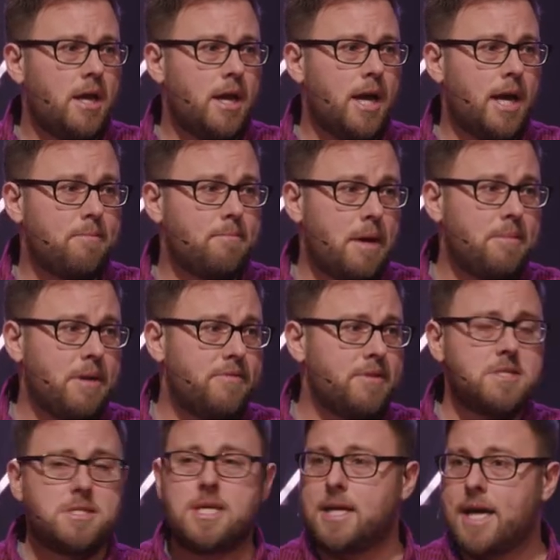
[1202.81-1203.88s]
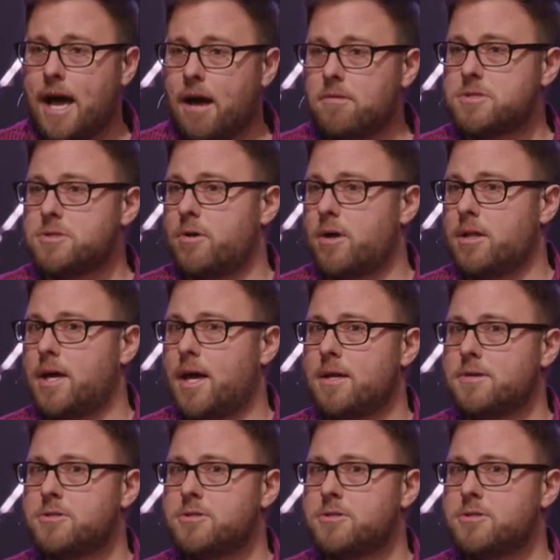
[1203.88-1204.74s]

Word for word: And maybe even seek counsel on that.